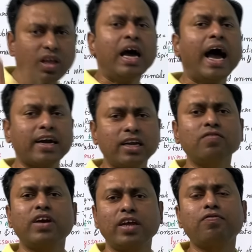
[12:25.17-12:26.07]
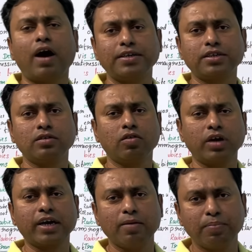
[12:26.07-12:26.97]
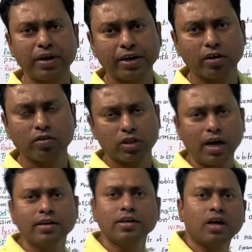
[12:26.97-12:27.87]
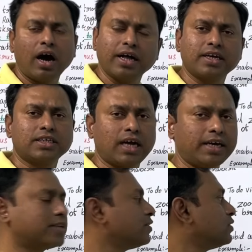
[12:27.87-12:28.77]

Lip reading: acting very fast. Okay, comparative to the other site.